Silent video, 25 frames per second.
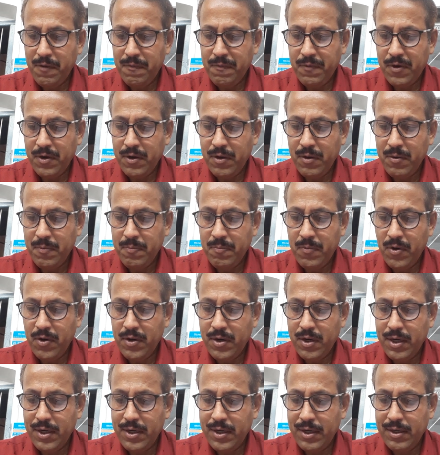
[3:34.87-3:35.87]
for
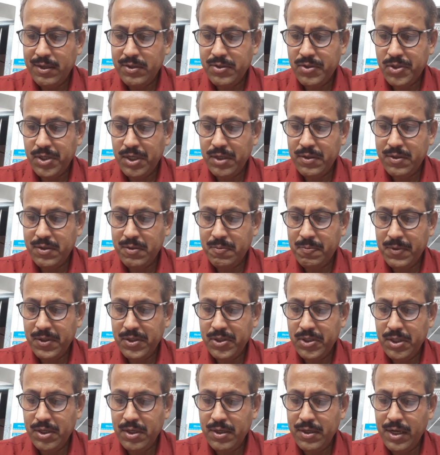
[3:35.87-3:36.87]
moderate stress
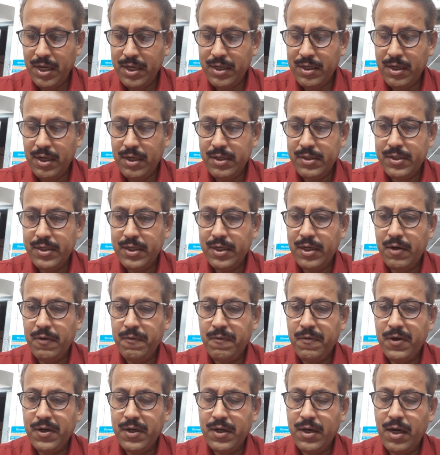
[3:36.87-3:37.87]
pressure die casting and
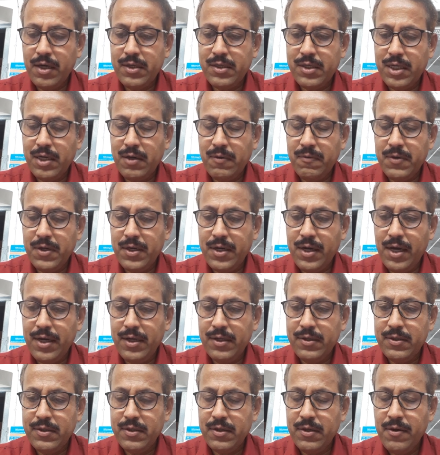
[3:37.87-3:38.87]
for casting of the
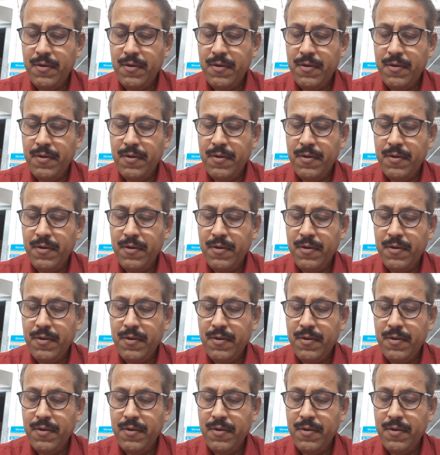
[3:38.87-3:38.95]
dies,